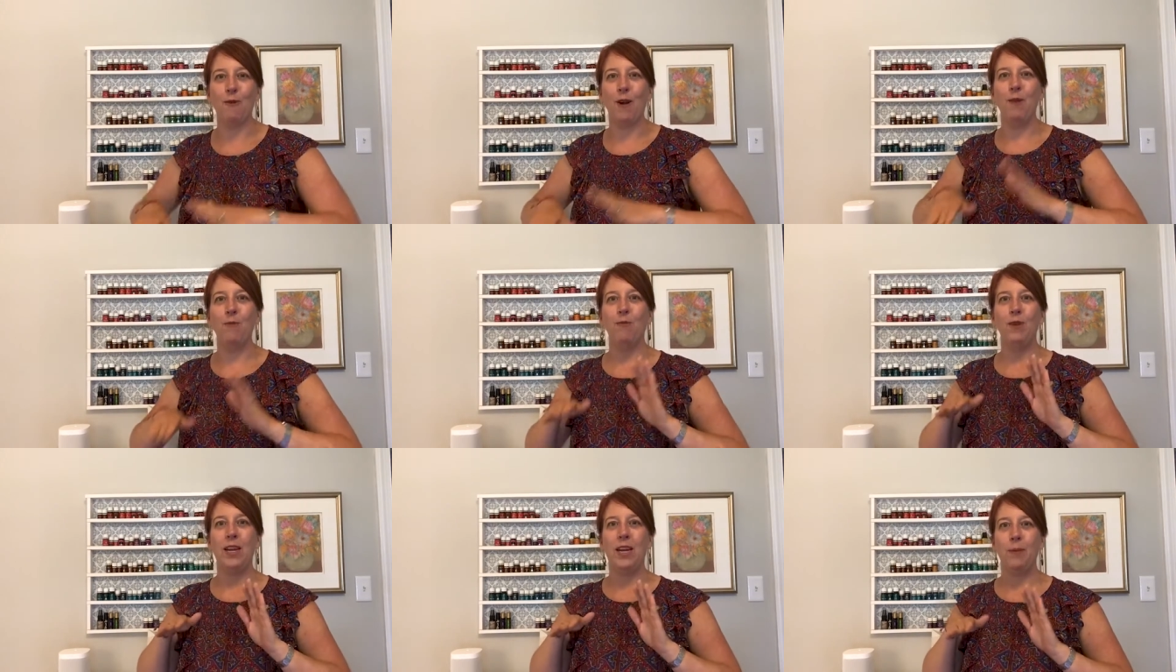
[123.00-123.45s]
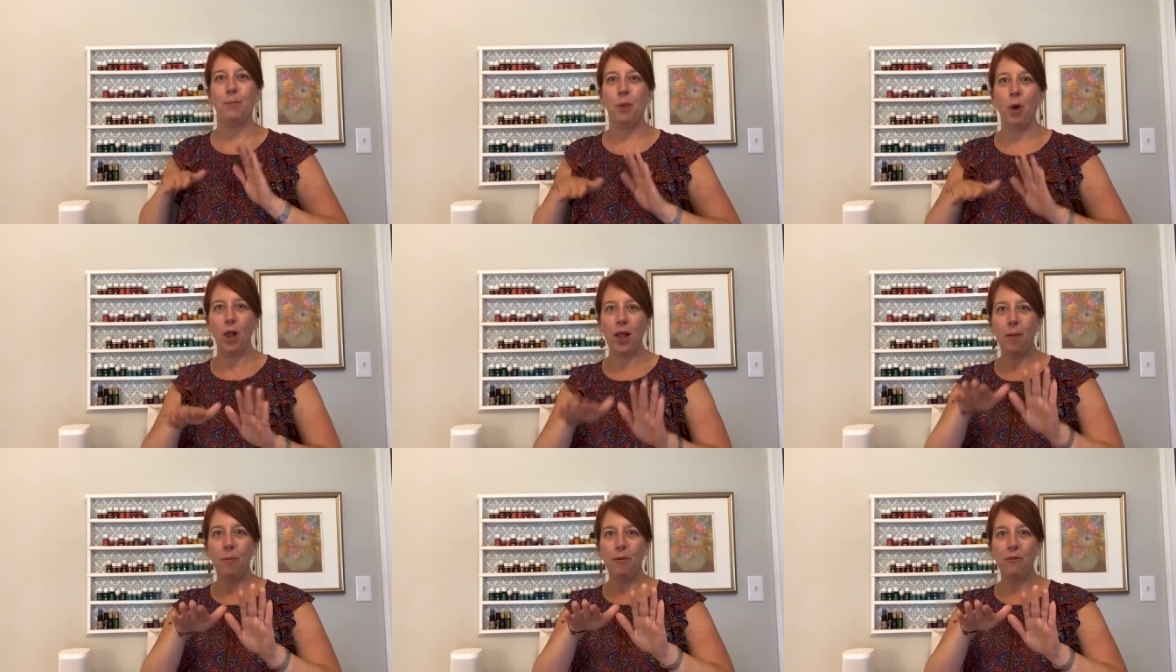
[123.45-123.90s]
when we
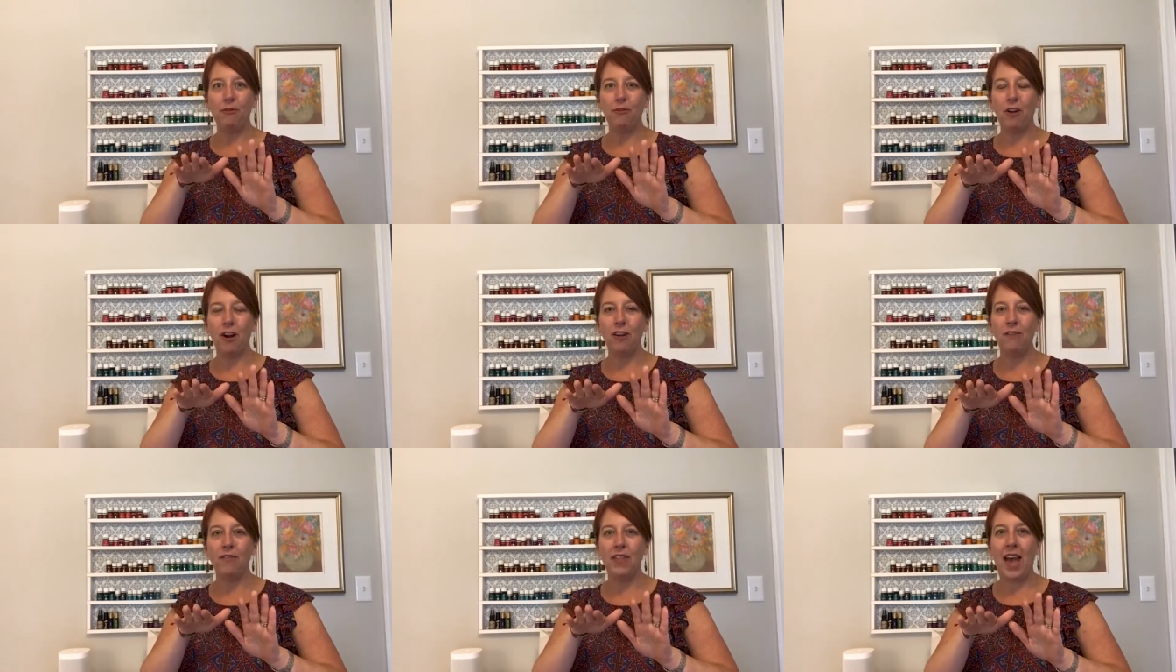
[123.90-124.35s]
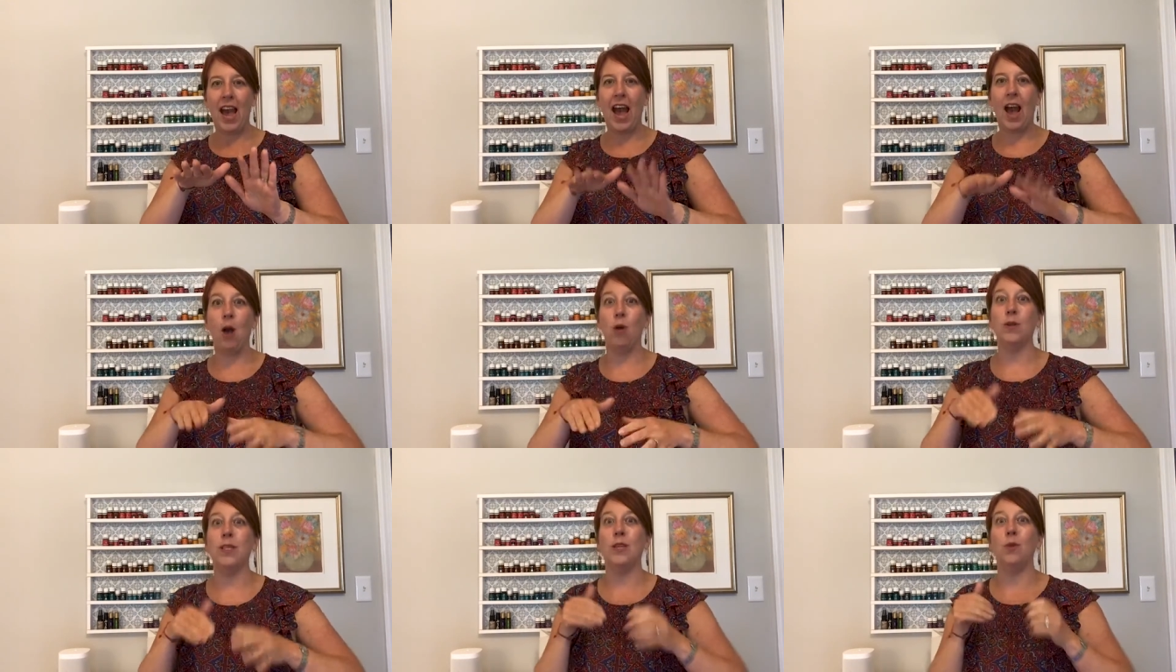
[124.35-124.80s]
pull up in front of the house